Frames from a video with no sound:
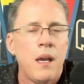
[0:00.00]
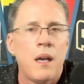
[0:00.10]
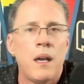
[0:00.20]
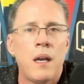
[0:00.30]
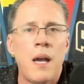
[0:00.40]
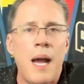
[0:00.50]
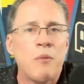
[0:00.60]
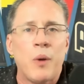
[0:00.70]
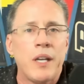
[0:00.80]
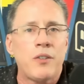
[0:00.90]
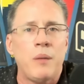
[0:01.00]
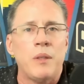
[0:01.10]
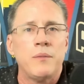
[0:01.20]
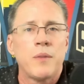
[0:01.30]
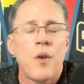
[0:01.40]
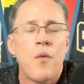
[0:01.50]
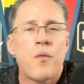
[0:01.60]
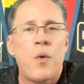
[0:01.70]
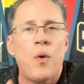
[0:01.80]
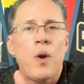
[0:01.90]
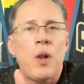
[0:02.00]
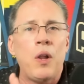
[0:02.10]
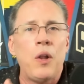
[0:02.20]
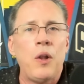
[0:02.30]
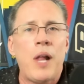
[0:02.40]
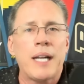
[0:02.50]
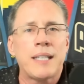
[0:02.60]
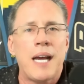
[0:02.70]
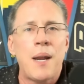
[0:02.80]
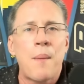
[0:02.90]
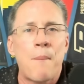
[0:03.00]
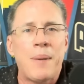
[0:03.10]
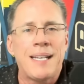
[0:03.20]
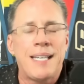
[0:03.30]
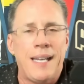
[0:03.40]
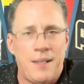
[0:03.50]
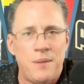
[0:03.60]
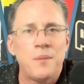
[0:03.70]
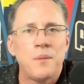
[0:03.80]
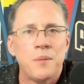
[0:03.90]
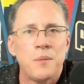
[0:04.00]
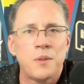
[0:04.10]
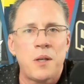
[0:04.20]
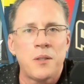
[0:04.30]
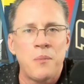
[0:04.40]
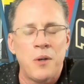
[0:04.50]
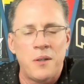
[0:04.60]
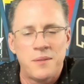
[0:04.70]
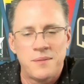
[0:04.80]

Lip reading: I'm Craig Sheeman for Locked On Big Ten. We'll talk to you tomorrow.